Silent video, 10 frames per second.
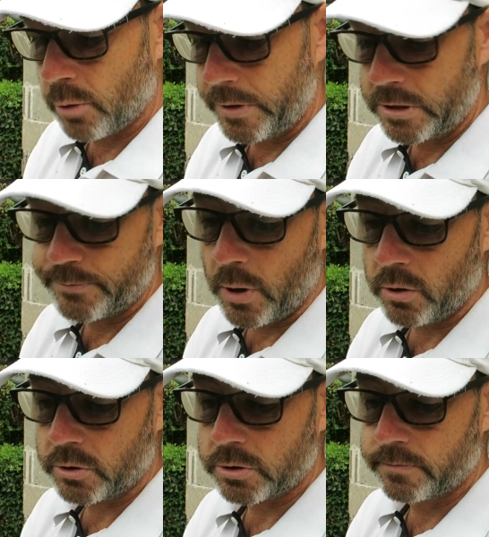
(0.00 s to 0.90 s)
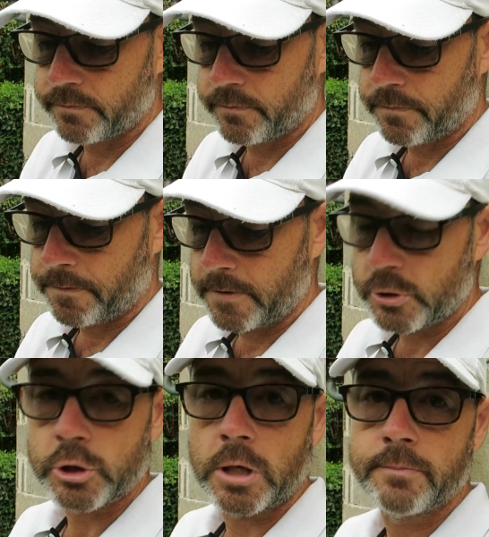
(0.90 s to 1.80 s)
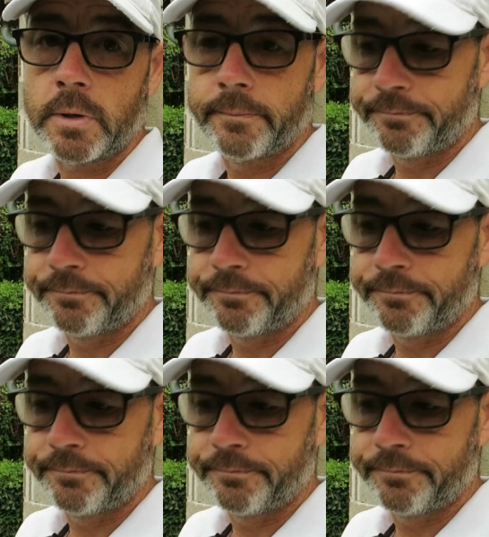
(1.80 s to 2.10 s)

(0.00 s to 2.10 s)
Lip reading: me this box, this chamber,